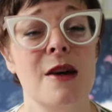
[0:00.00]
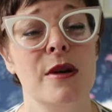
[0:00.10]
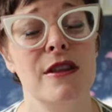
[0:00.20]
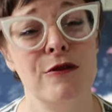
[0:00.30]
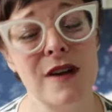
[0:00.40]

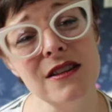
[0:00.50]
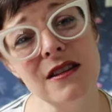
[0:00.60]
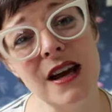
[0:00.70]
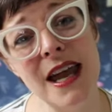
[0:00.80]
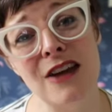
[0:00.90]
but the fact
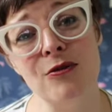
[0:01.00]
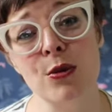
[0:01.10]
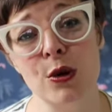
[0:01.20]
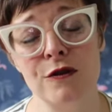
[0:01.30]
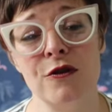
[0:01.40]
that I have
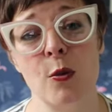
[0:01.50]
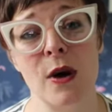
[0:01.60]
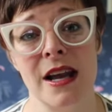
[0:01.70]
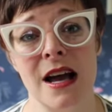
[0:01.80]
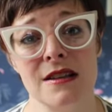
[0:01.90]
moved from
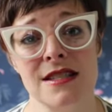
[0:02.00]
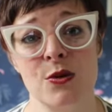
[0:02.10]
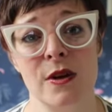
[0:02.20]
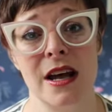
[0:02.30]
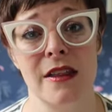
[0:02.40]
one house
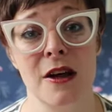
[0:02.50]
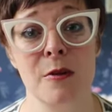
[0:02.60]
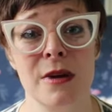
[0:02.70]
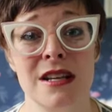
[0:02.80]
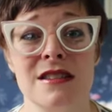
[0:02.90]
to
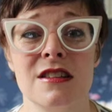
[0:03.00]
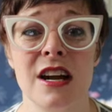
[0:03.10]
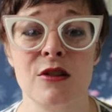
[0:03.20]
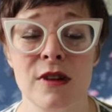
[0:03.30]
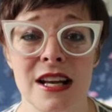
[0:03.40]
another means that
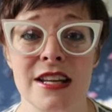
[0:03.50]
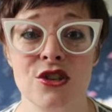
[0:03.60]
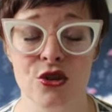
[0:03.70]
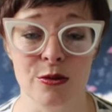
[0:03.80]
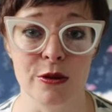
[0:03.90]
I really do